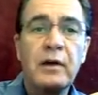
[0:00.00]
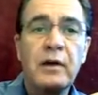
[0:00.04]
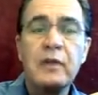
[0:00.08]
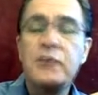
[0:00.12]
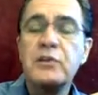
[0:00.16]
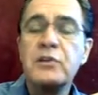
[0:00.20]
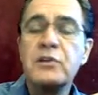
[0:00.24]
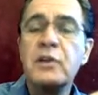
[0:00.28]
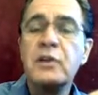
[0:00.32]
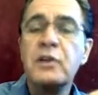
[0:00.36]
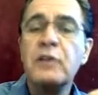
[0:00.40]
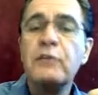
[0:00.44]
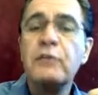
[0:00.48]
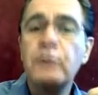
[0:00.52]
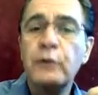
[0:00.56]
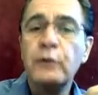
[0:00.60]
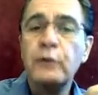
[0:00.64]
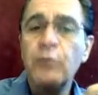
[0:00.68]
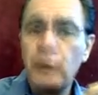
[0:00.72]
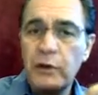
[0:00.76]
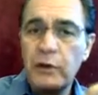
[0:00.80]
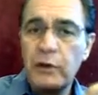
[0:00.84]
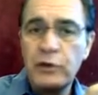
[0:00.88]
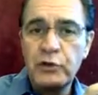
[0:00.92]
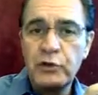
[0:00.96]

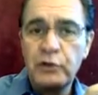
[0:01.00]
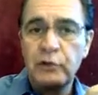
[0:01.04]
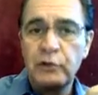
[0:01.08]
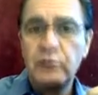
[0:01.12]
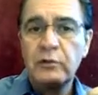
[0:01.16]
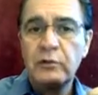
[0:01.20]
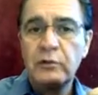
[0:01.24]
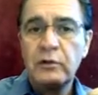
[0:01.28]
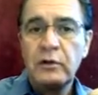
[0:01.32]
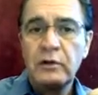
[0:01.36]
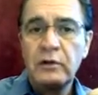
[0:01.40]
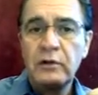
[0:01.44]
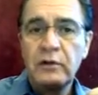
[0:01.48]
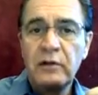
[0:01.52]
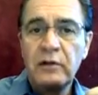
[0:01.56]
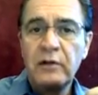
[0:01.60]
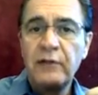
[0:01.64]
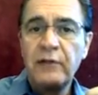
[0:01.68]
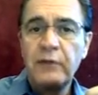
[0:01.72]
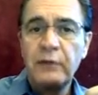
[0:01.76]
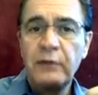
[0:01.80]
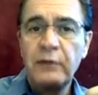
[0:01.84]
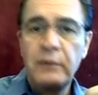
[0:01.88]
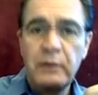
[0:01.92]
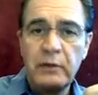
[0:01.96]
influential
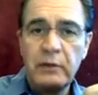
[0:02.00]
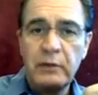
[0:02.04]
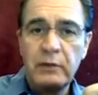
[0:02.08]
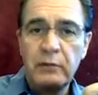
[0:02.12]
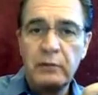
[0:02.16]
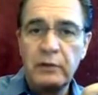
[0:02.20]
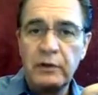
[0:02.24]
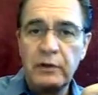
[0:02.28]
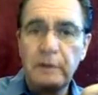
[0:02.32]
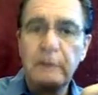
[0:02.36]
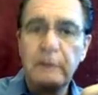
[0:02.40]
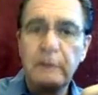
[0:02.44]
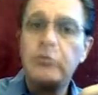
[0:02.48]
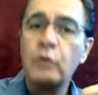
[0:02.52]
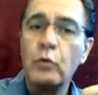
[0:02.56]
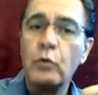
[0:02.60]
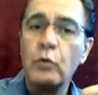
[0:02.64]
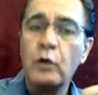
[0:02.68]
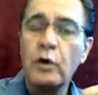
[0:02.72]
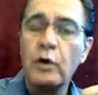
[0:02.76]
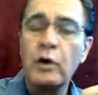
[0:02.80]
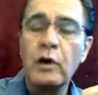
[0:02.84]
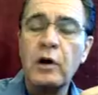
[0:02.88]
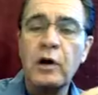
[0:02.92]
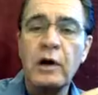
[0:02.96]
life-limiting belief to
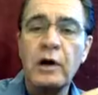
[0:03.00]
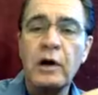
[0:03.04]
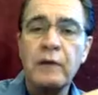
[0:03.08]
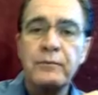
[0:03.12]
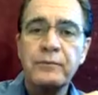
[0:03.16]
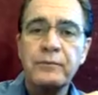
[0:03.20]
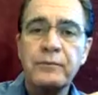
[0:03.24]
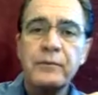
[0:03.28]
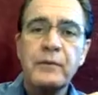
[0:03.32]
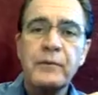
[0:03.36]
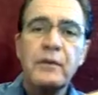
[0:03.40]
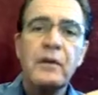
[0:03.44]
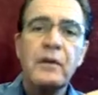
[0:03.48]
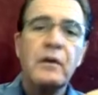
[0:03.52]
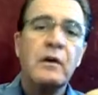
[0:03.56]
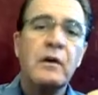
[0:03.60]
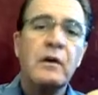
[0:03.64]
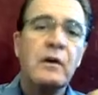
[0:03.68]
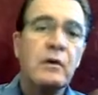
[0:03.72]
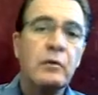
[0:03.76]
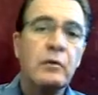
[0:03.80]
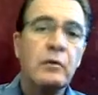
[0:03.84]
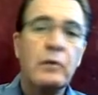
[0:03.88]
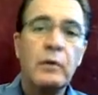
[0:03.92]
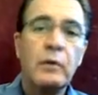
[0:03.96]
work on.
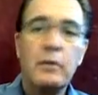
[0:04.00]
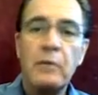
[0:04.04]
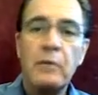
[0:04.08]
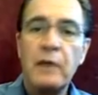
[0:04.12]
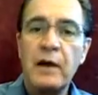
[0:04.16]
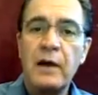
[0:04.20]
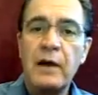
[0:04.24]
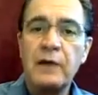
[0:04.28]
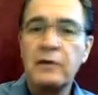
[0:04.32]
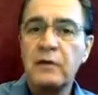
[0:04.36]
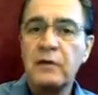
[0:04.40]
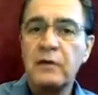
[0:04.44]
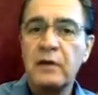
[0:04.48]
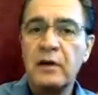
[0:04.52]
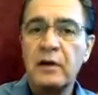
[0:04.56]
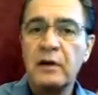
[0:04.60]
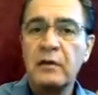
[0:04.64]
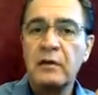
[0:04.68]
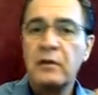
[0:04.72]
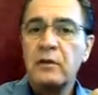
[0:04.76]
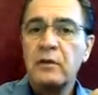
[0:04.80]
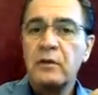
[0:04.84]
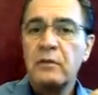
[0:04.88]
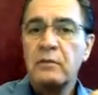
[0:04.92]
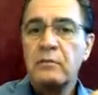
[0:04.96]
We might
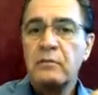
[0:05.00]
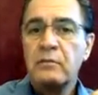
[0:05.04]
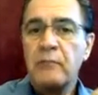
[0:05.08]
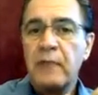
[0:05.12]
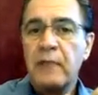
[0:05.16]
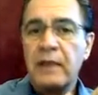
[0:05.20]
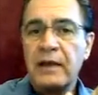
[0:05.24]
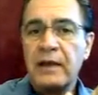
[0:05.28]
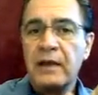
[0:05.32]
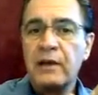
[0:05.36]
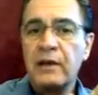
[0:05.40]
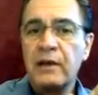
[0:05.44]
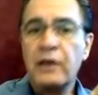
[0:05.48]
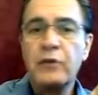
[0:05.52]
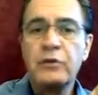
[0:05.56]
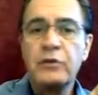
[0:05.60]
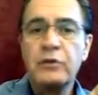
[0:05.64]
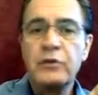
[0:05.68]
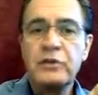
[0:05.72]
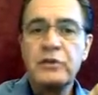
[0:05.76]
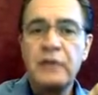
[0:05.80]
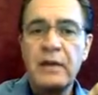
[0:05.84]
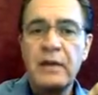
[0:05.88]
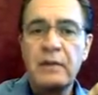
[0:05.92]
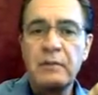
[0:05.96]
make another
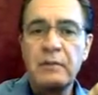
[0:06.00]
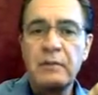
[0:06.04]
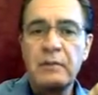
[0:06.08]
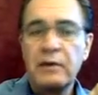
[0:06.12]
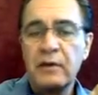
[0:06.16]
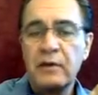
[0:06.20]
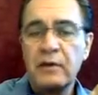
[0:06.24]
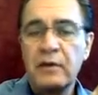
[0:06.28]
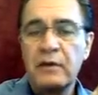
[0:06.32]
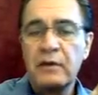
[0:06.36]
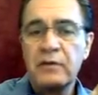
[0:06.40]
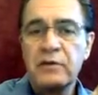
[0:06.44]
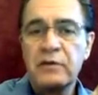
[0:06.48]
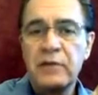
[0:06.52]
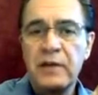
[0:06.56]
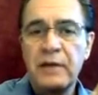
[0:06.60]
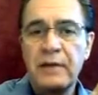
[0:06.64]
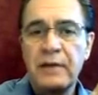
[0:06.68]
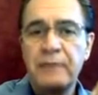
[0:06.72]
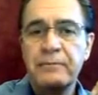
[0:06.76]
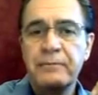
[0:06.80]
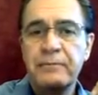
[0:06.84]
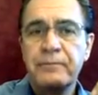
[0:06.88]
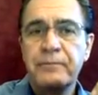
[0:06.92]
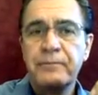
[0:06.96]
statement and say,
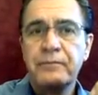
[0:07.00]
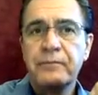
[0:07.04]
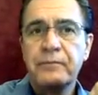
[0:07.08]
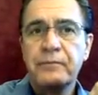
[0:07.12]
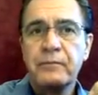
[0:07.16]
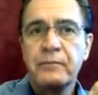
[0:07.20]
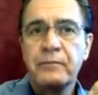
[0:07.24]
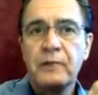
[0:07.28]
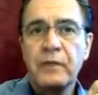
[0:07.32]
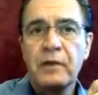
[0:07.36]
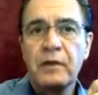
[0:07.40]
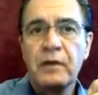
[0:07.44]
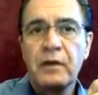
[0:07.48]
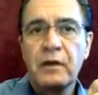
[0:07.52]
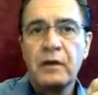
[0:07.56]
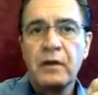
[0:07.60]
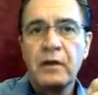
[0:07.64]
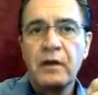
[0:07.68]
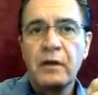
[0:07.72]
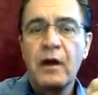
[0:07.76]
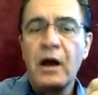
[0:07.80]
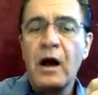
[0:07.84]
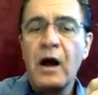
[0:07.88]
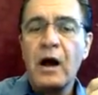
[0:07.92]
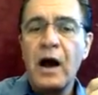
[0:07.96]

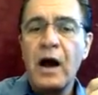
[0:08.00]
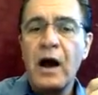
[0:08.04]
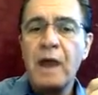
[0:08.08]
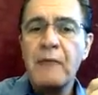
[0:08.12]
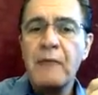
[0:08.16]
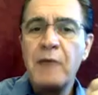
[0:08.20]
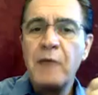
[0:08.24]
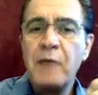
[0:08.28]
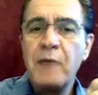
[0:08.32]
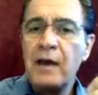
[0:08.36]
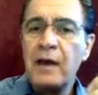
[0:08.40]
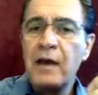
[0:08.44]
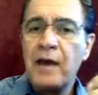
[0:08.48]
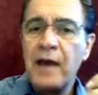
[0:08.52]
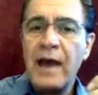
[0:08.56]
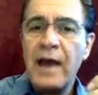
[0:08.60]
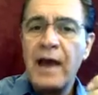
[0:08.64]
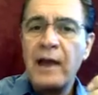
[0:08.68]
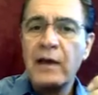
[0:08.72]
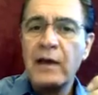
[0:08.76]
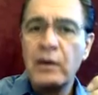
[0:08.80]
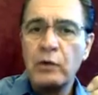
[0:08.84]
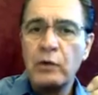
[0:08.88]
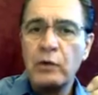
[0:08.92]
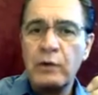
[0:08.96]
I'm not
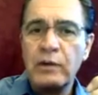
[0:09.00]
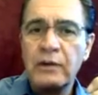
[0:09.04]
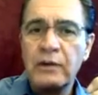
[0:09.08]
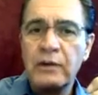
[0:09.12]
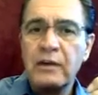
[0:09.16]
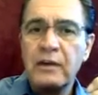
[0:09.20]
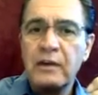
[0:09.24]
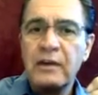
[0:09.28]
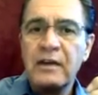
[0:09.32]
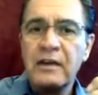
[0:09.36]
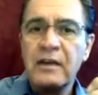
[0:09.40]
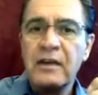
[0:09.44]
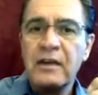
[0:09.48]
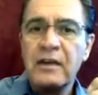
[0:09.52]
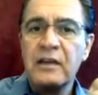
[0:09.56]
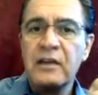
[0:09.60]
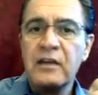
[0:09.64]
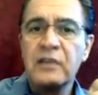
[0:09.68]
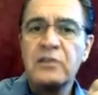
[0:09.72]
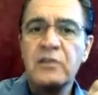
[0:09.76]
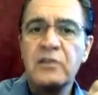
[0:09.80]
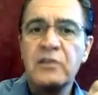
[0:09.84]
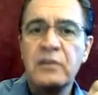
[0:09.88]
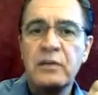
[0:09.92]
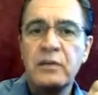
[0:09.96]
adequate is
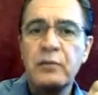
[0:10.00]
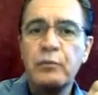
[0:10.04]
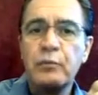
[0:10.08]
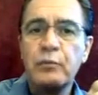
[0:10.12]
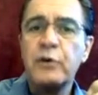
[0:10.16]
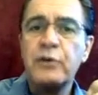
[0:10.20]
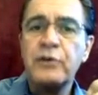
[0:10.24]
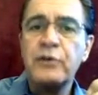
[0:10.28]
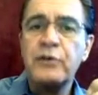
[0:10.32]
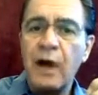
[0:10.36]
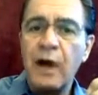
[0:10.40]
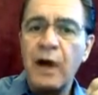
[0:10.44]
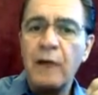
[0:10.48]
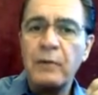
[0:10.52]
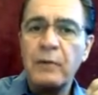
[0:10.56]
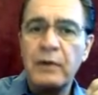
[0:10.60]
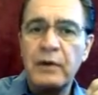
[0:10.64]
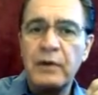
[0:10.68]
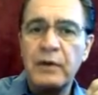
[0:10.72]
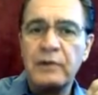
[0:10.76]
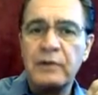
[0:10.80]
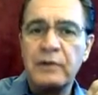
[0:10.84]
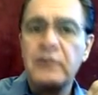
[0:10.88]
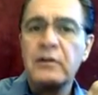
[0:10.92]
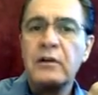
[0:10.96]
the
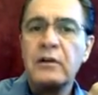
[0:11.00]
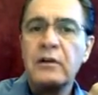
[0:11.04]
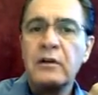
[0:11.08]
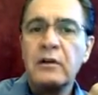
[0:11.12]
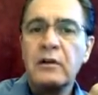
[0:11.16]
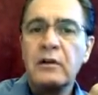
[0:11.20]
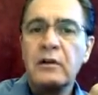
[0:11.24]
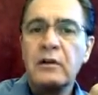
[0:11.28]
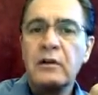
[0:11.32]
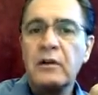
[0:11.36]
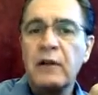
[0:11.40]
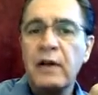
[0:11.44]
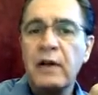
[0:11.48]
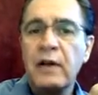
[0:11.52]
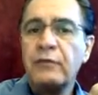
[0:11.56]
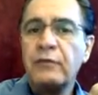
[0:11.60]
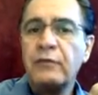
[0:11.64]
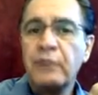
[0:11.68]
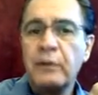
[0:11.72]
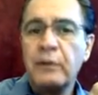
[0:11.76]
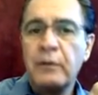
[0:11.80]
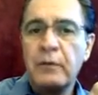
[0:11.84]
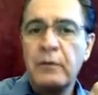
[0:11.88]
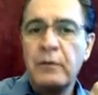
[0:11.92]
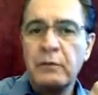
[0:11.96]
predominant
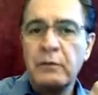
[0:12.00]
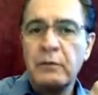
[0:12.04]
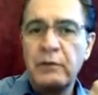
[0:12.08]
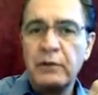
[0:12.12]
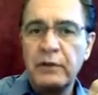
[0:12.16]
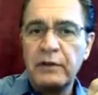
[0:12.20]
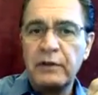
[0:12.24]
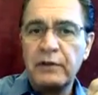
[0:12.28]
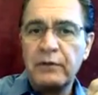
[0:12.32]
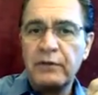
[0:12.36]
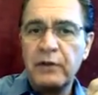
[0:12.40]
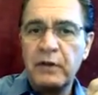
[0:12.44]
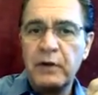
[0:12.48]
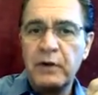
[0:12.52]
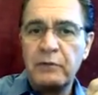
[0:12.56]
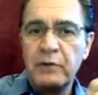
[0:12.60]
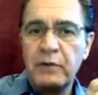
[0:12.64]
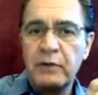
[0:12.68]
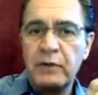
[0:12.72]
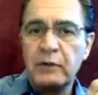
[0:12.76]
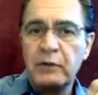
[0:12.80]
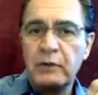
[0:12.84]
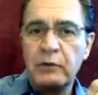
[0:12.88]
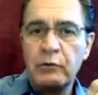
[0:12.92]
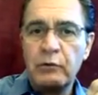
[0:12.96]
life-limiting belief that I'm
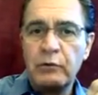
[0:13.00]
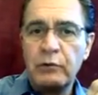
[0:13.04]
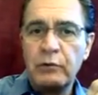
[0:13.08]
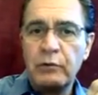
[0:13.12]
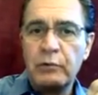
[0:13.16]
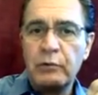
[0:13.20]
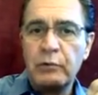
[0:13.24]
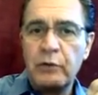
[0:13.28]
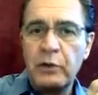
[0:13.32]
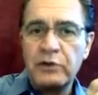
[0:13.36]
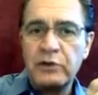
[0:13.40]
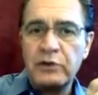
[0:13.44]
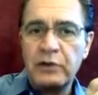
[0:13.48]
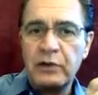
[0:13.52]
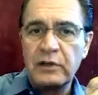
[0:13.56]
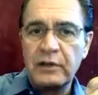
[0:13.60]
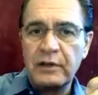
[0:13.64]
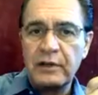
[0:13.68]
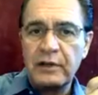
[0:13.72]
dealing with presently.